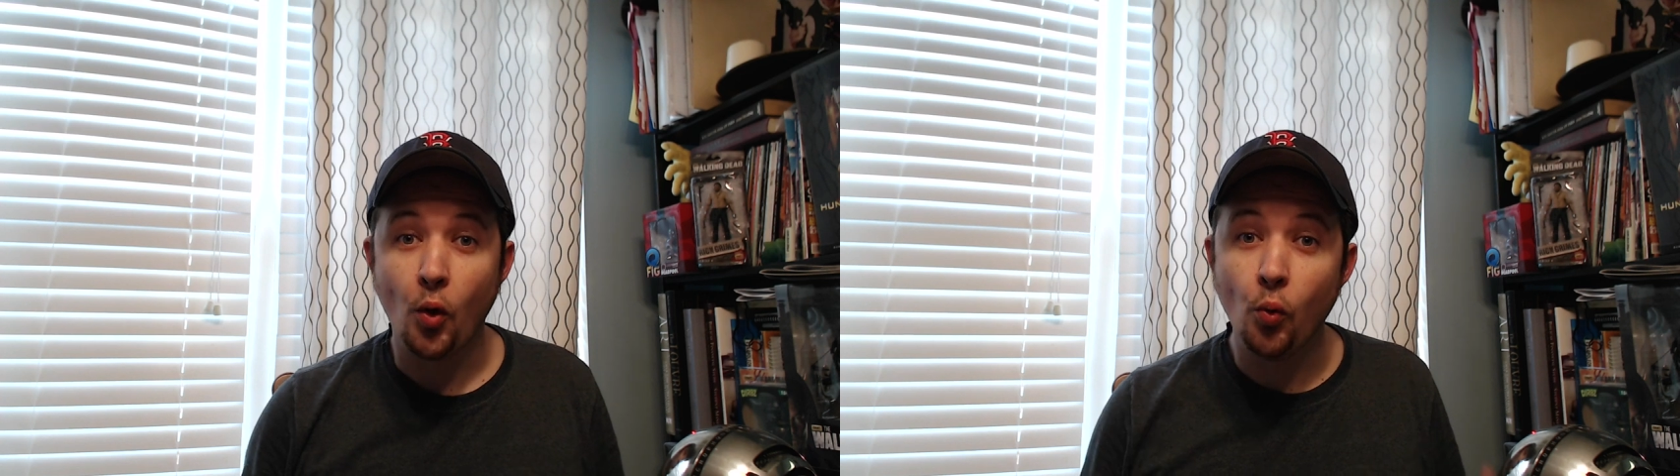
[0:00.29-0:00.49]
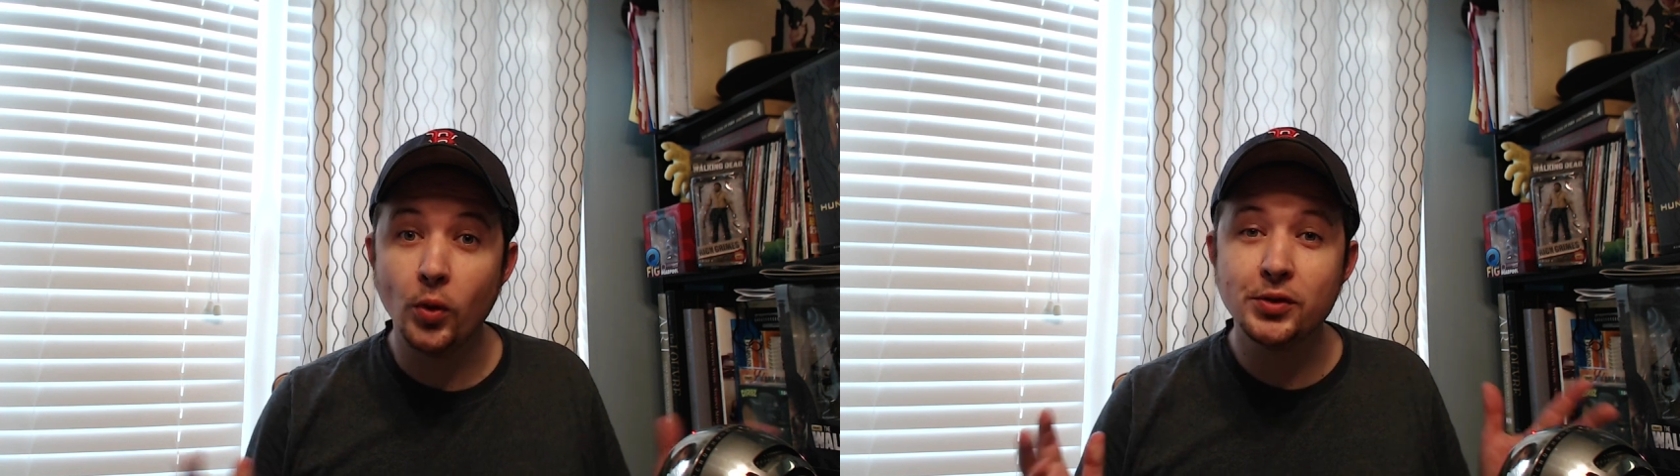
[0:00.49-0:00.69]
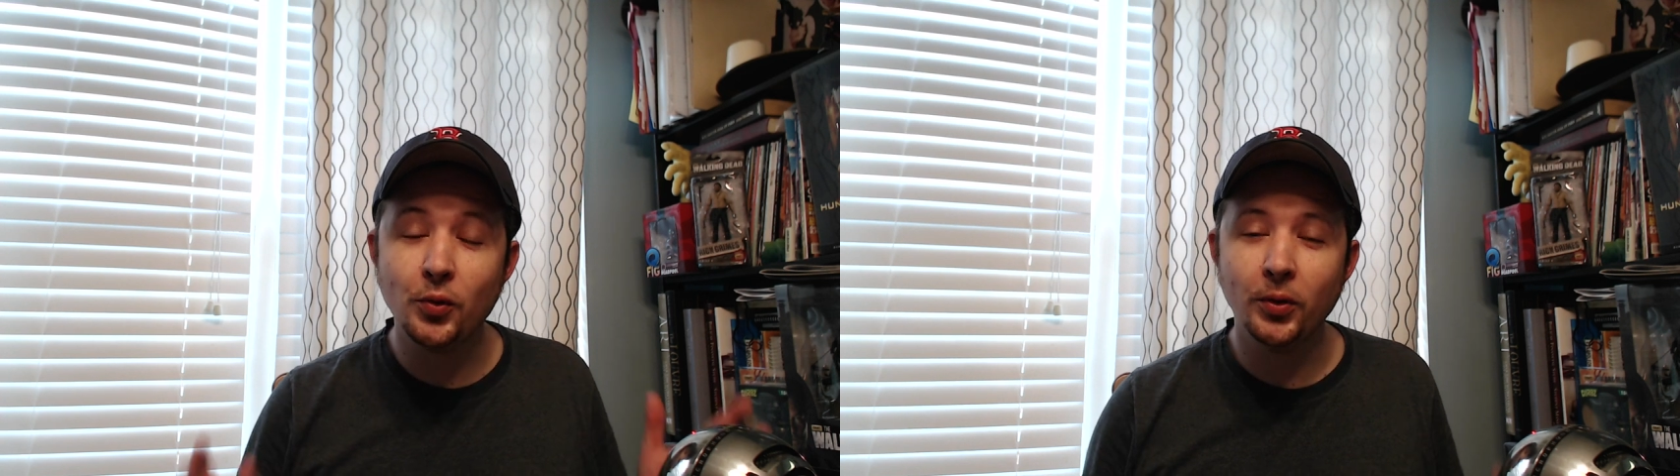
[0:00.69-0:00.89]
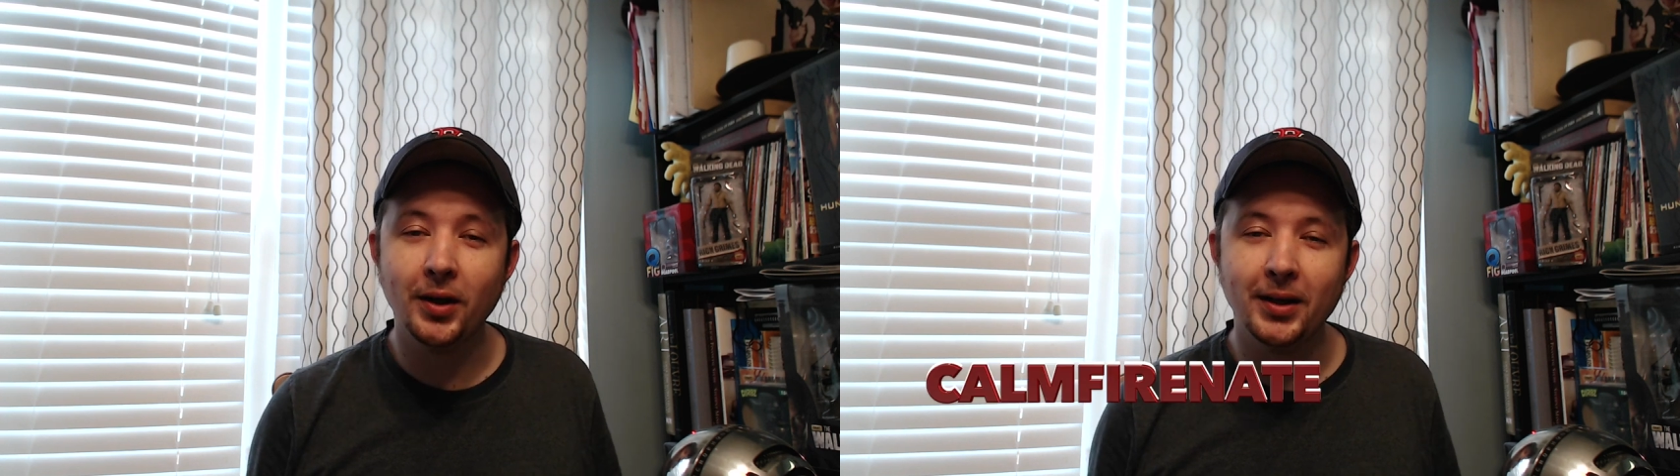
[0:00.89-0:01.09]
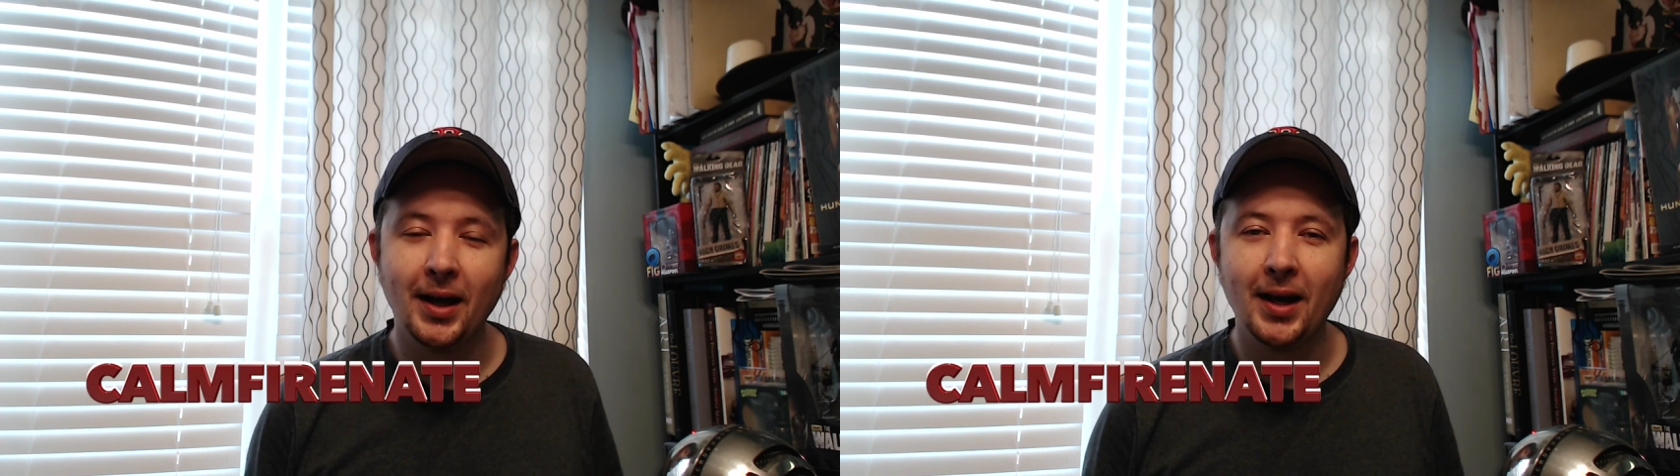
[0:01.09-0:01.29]
What's going
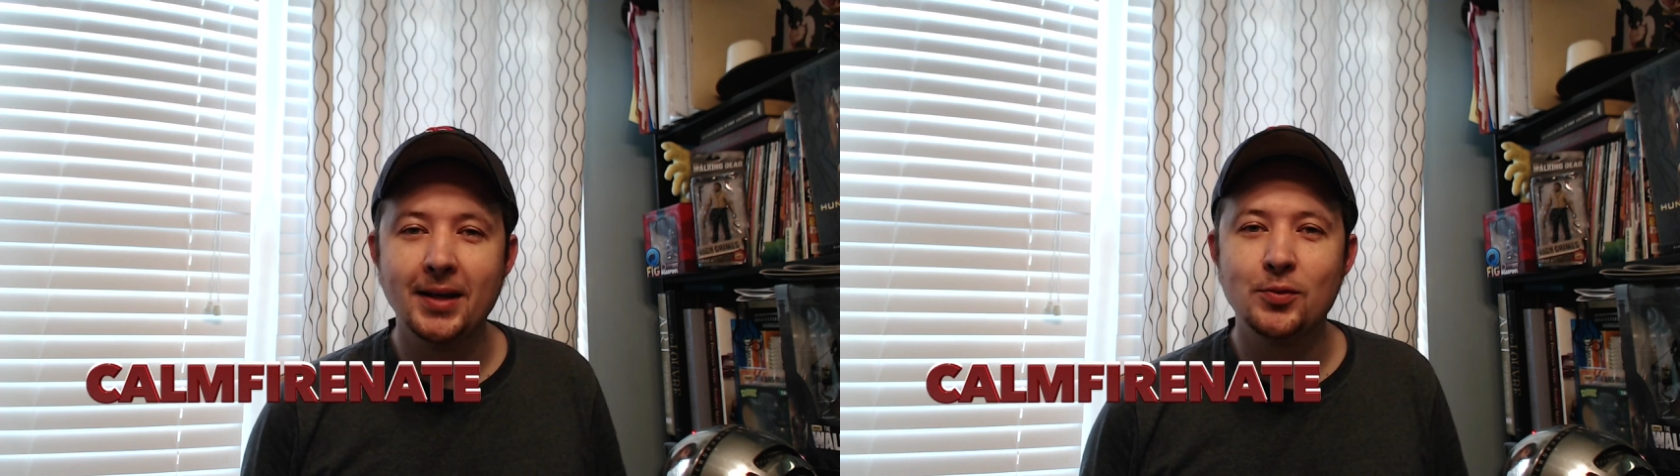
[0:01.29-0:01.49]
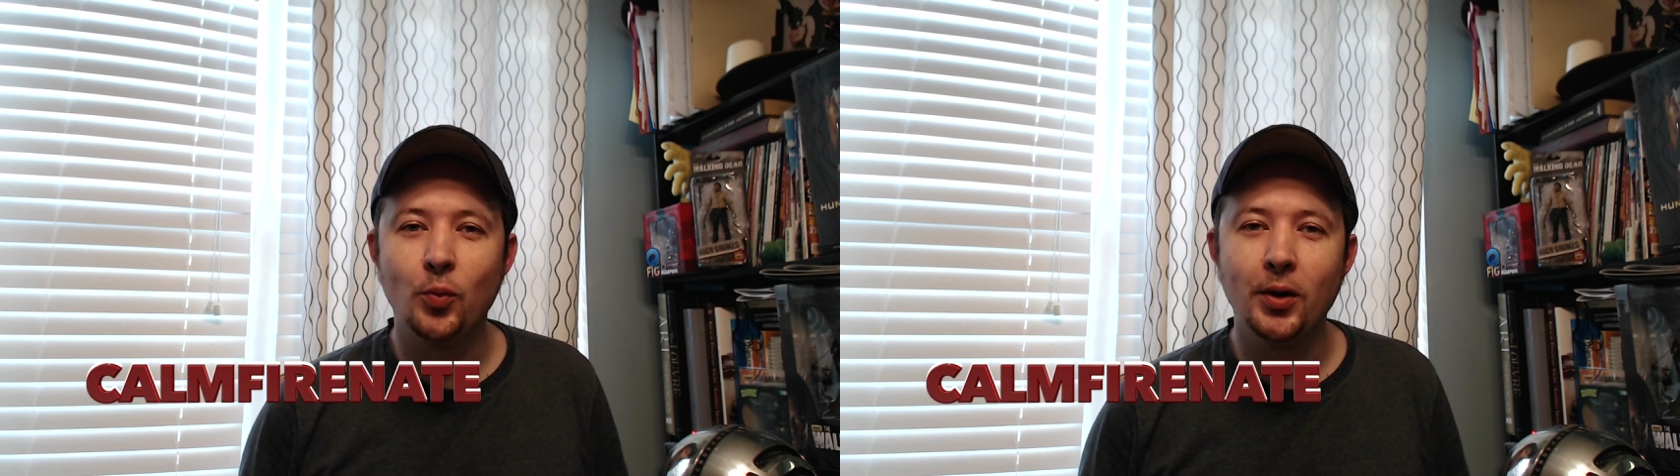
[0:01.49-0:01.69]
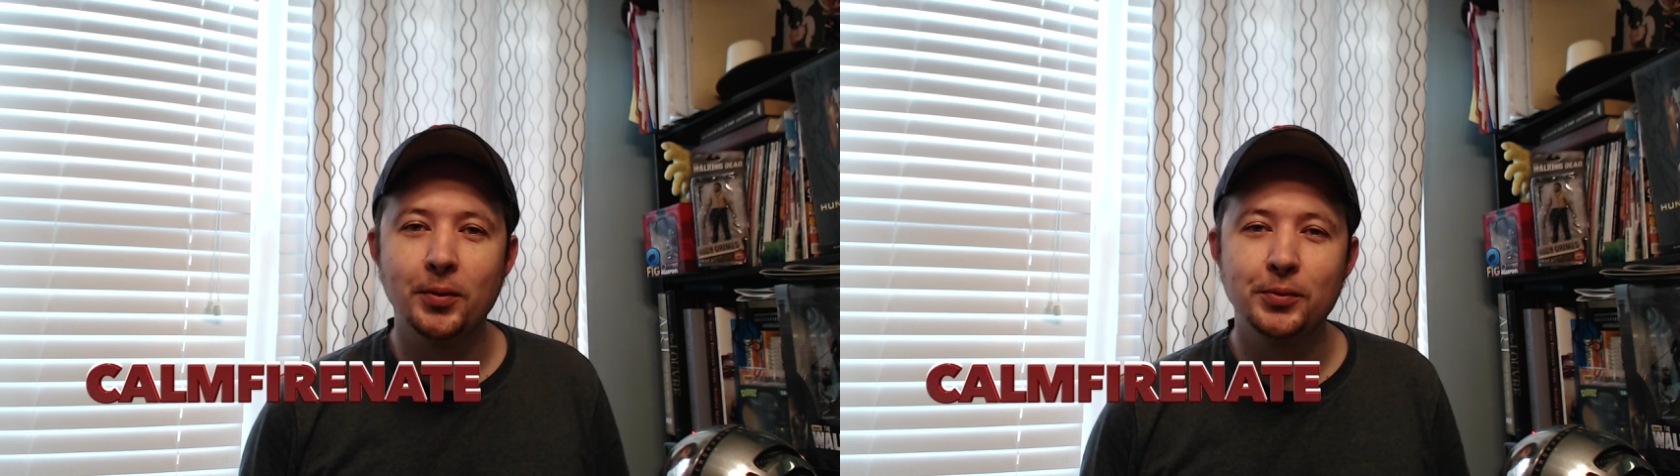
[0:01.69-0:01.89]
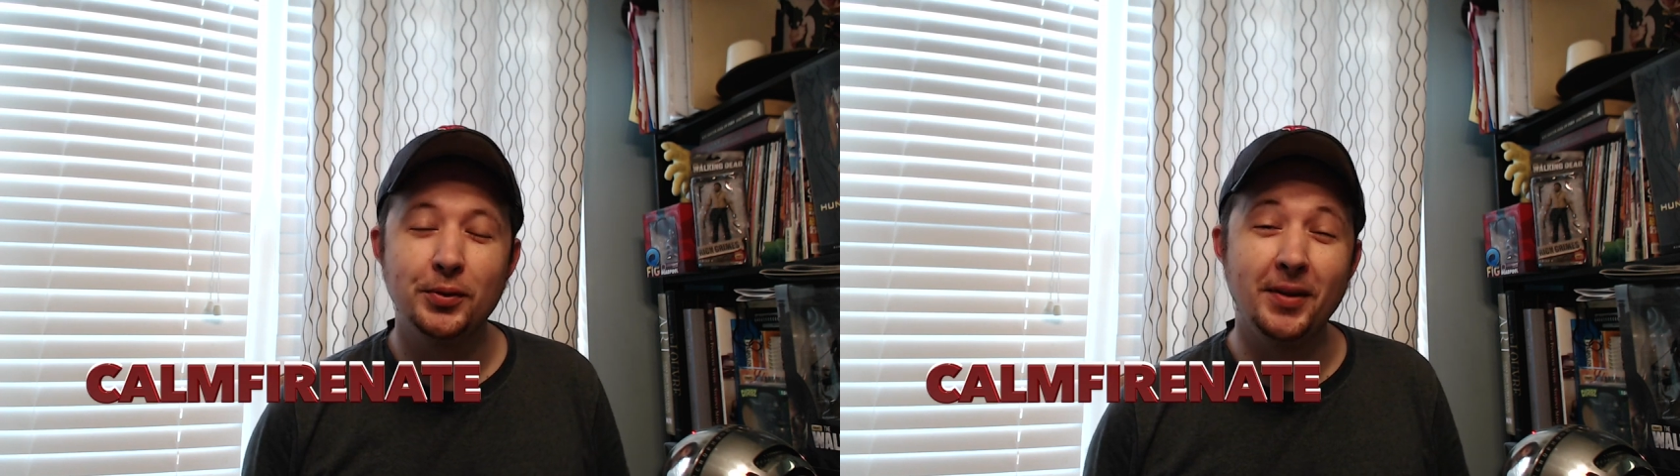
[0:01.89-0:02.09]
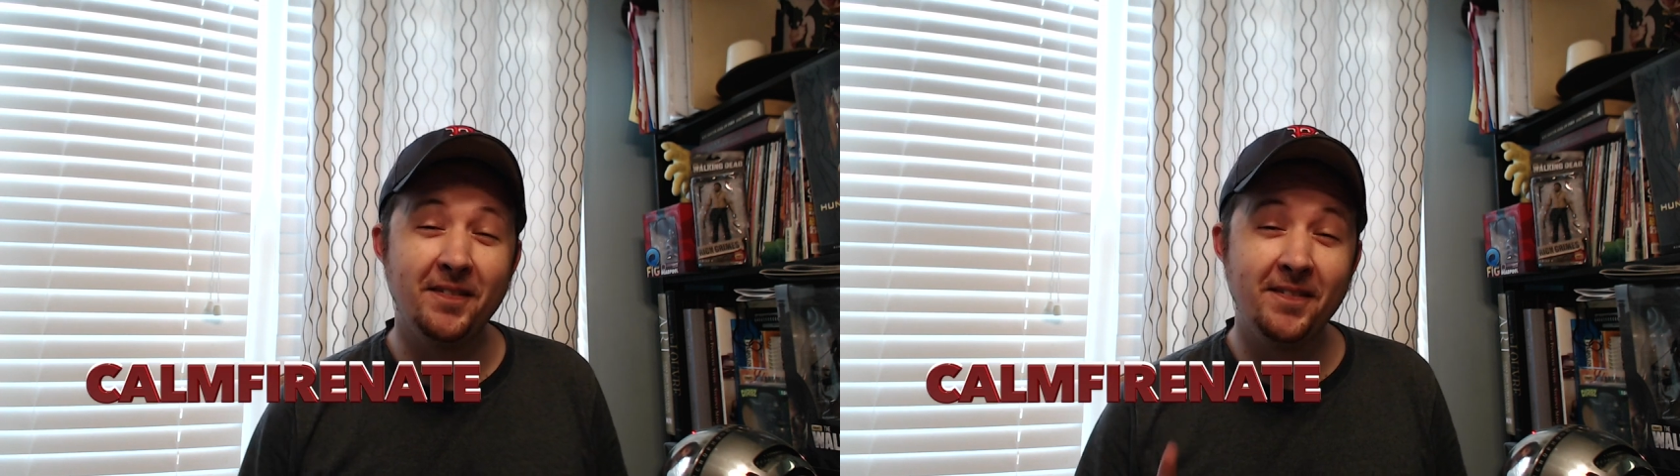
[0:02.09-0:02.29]
on, guys? Welcome to
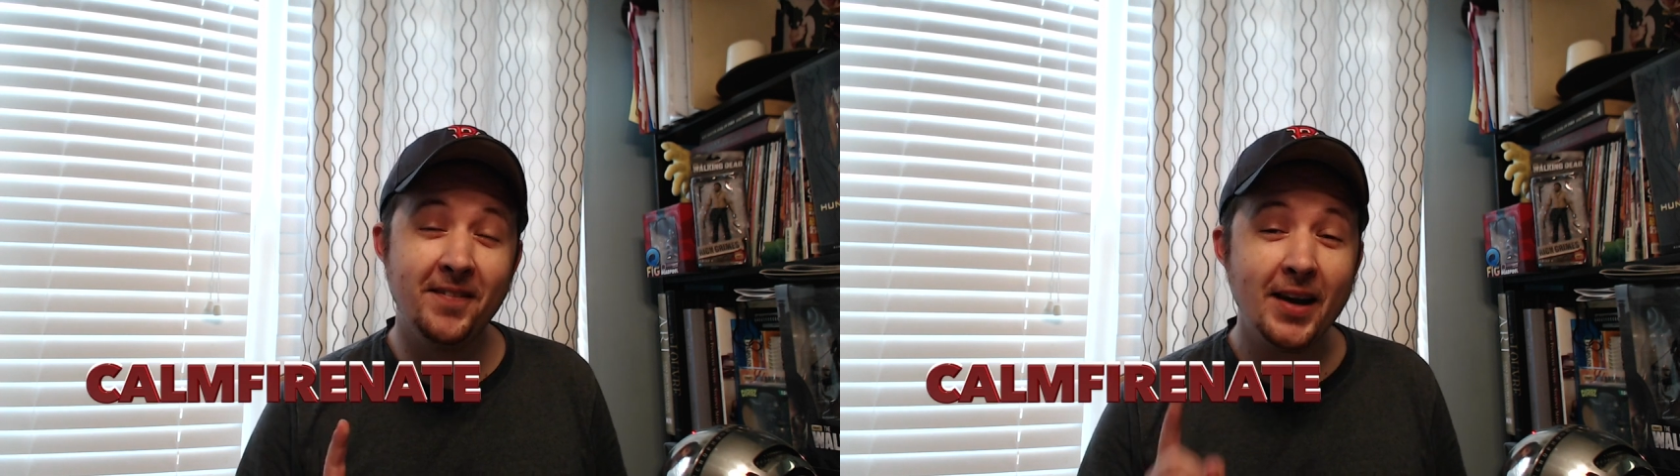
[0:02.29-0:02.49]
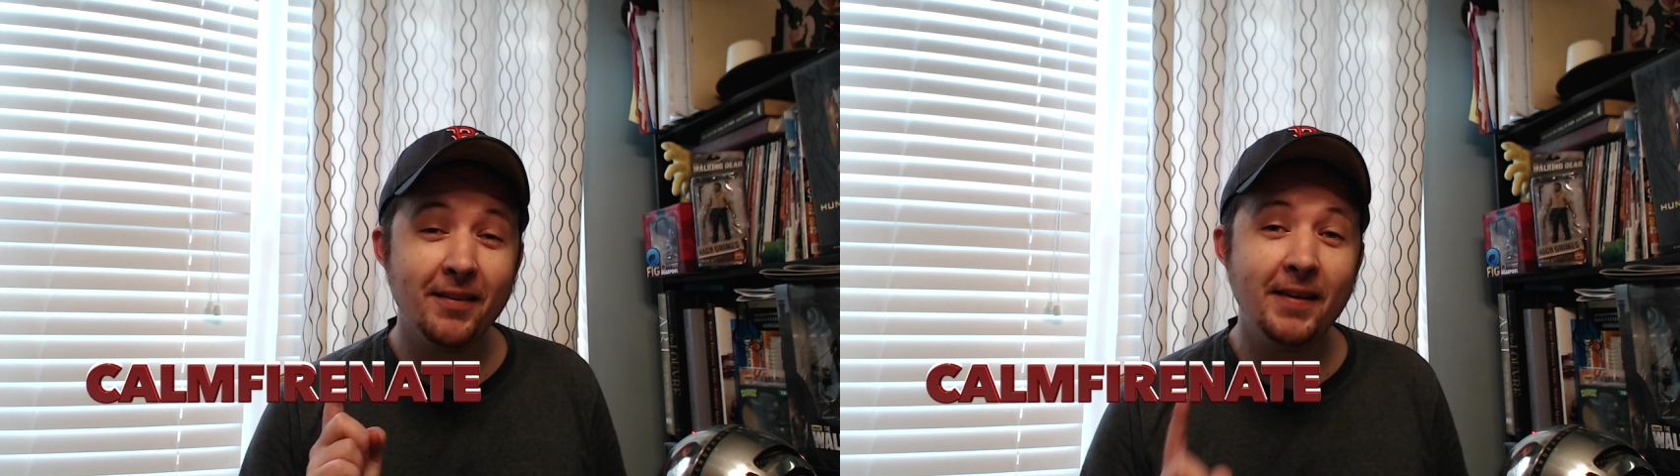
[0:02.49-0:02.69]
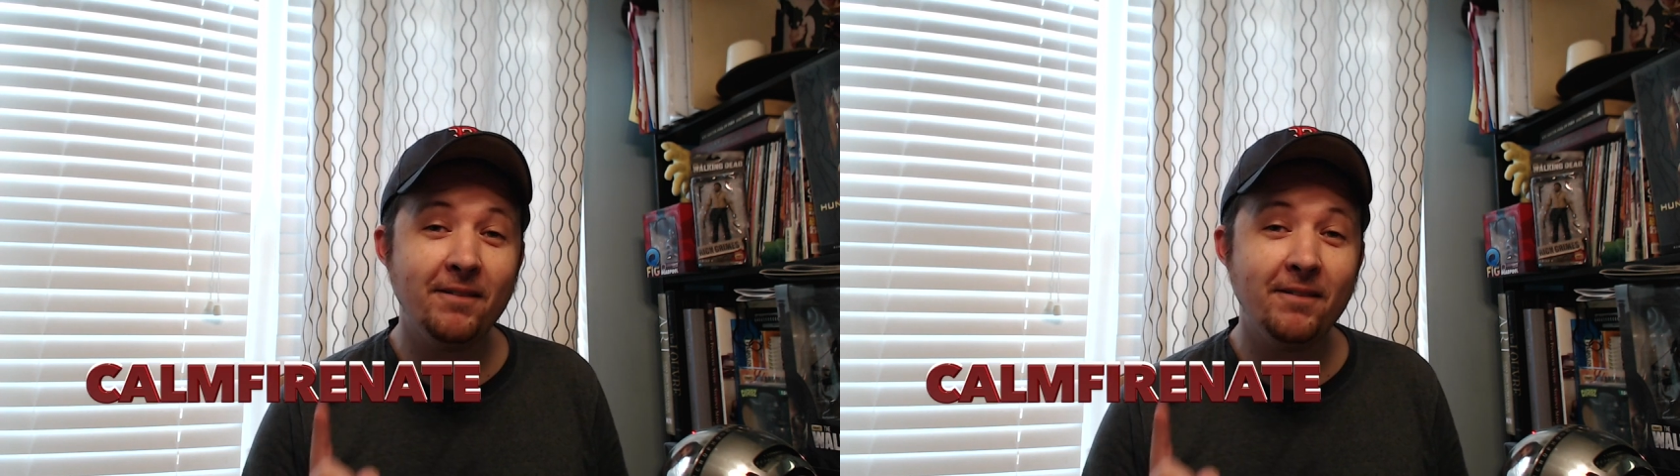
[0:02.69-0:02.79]
the very